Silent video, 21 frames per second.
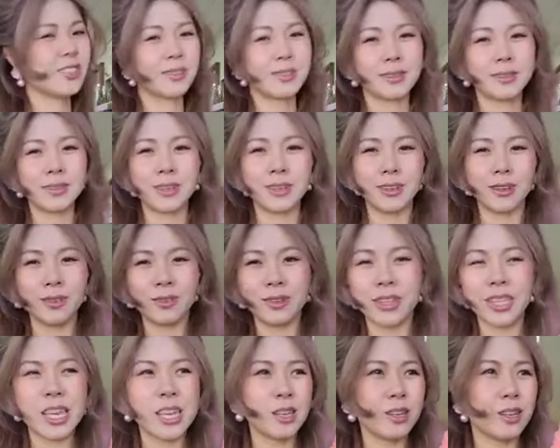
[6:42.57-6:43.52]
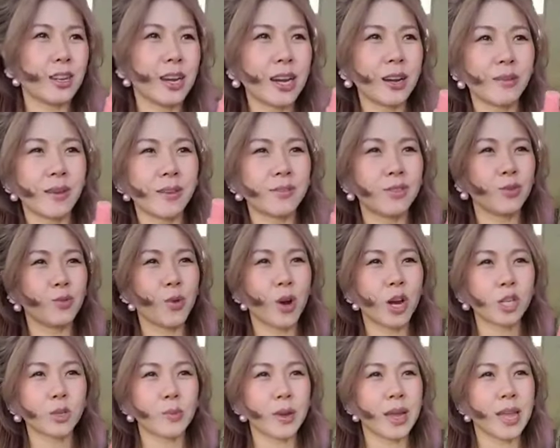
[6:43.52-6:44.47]
just, you know, cleaner. I don't have to
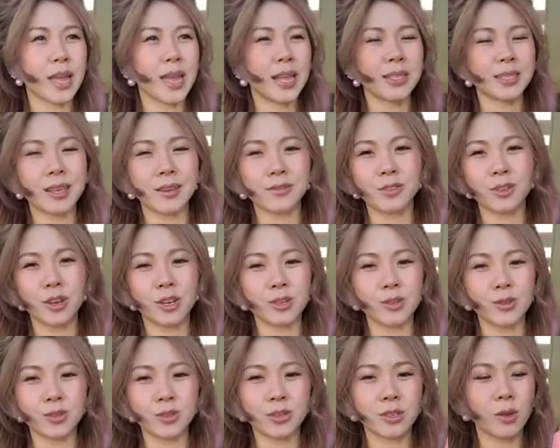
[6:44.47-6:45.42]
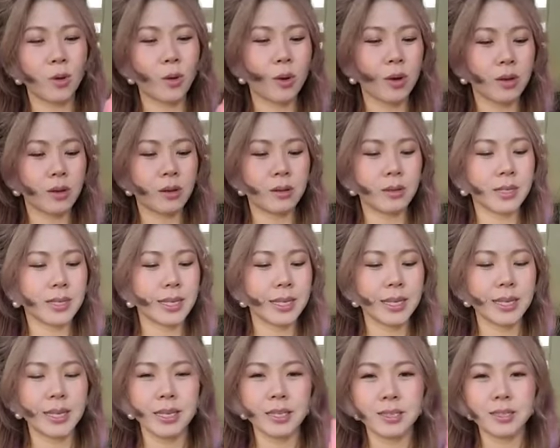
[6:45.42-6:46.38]
wash my hands after I use the oil.
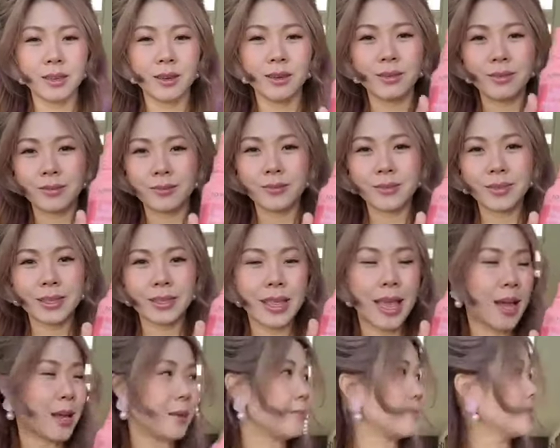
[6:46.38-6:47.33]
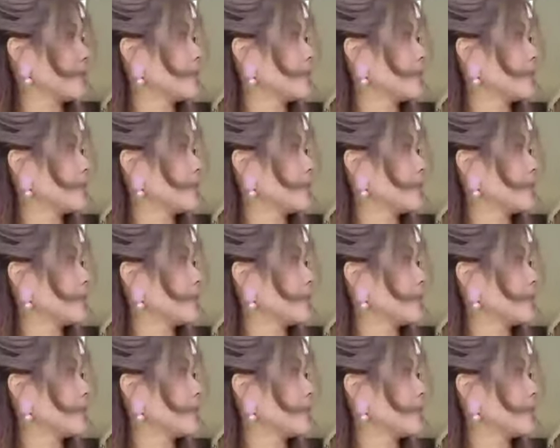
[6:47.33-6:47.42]
So yeah,